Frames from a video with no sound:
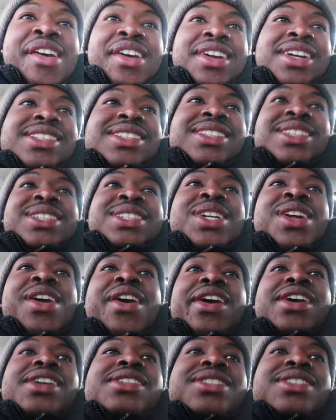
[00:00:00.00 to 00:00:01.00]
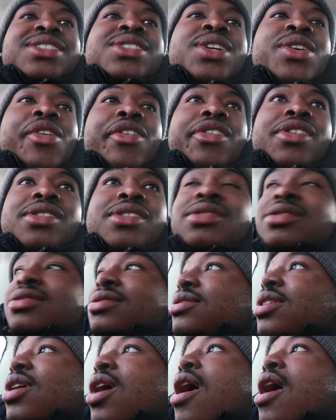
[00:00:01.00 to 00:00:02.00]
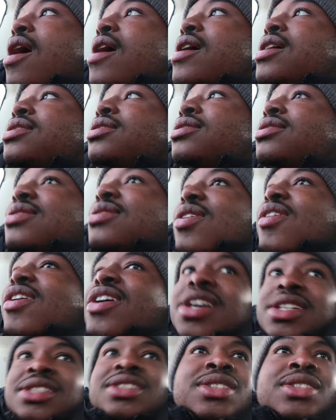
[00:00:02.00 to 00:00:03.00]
I started the car and then came out the house